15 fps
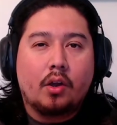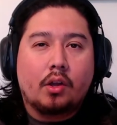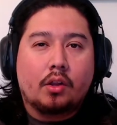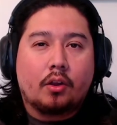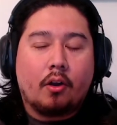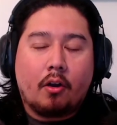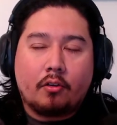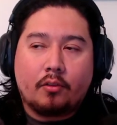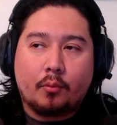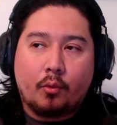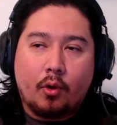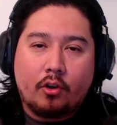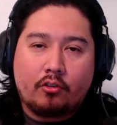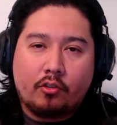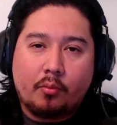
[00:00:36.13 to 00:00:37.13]
There are some
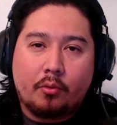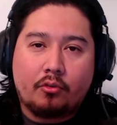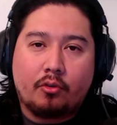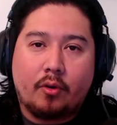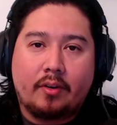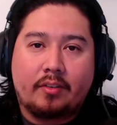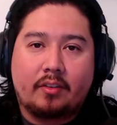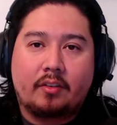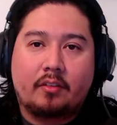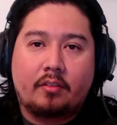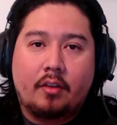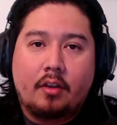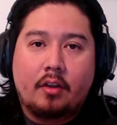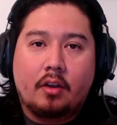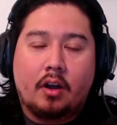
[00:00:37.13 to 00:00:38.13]
questionable choices
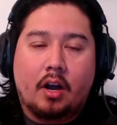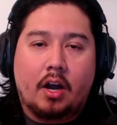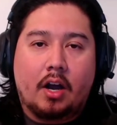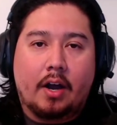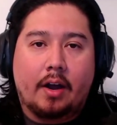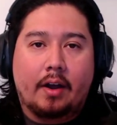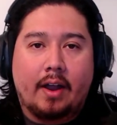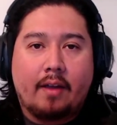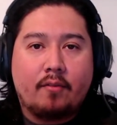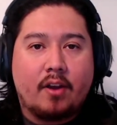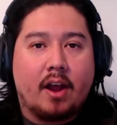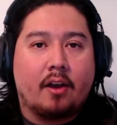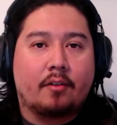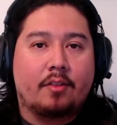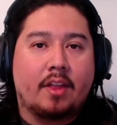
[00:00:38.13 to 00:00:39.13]
every
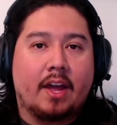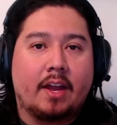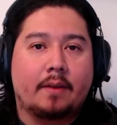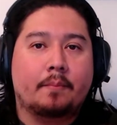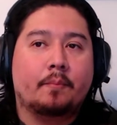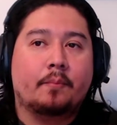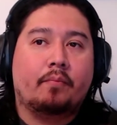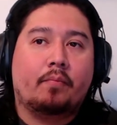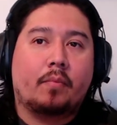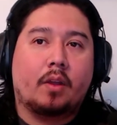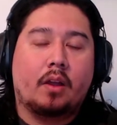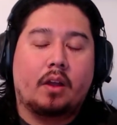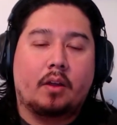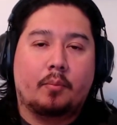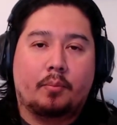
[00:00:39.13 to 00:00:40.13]
now and then,
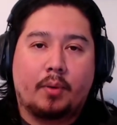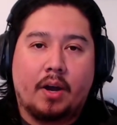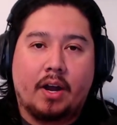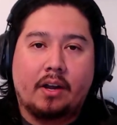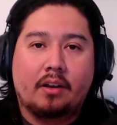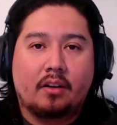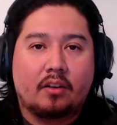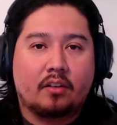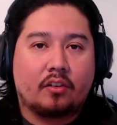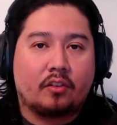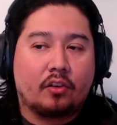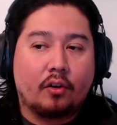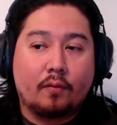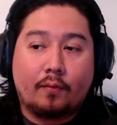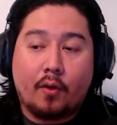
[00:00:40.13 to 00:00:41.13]
but
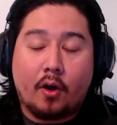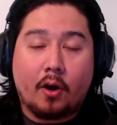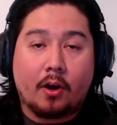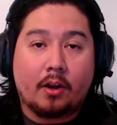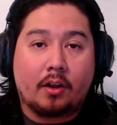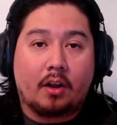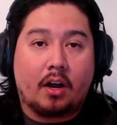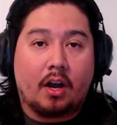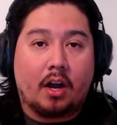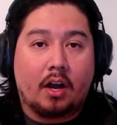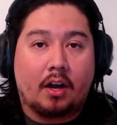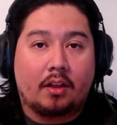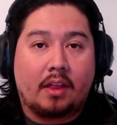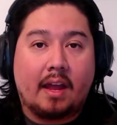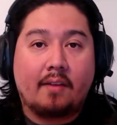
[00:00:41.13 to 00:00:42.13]
so far
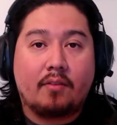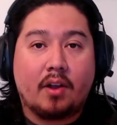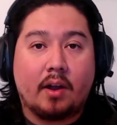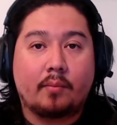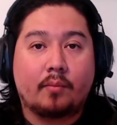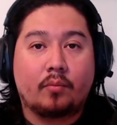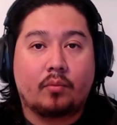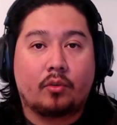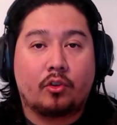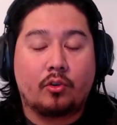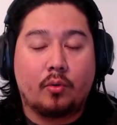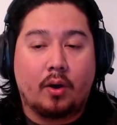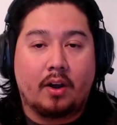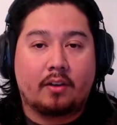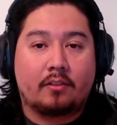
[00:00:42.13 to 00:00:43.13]
they have come to
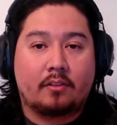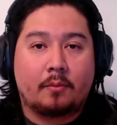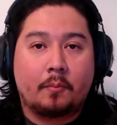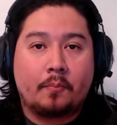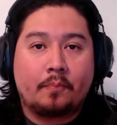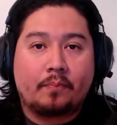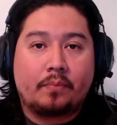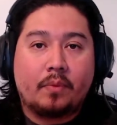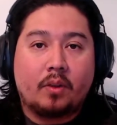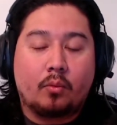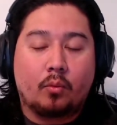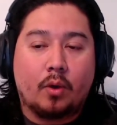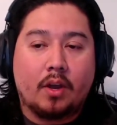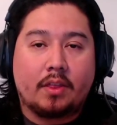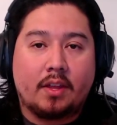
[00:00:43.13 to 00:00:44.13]
us
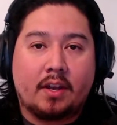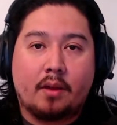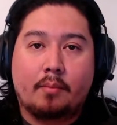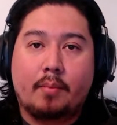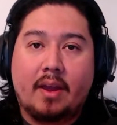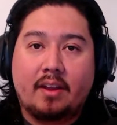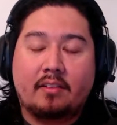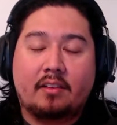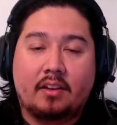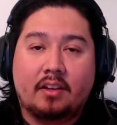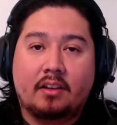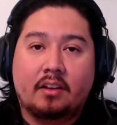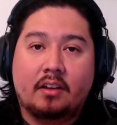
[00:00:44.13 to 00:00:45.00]
with an amazing